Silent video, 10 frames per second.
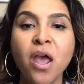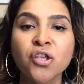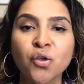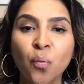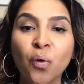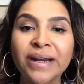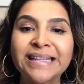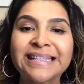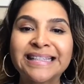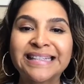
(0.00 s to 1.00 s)
So what
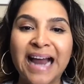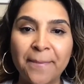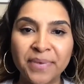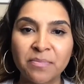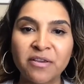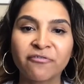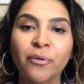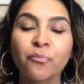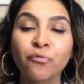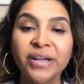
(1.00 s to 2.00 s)
is stopping me
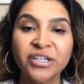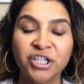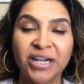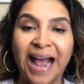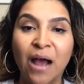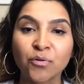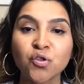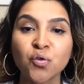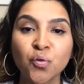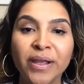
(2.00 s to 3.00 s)
from reaching out
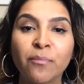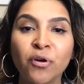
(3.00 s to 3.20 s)
to him?